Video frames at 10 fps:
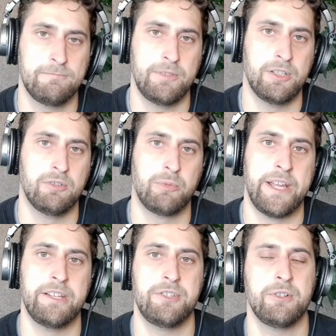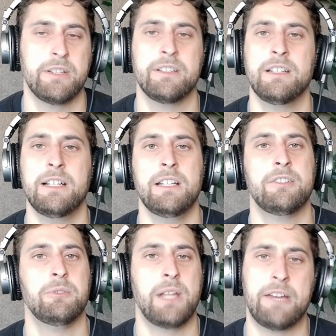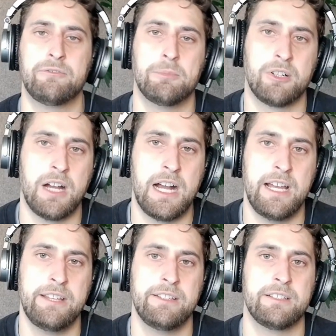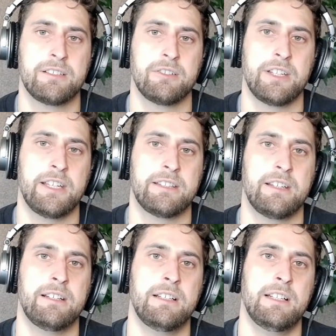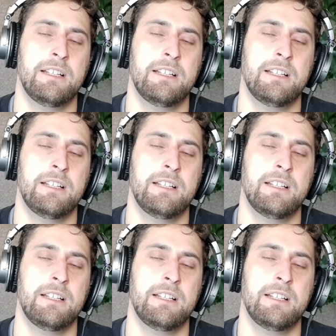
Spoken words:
ways. You can do an fMRI that's looking at the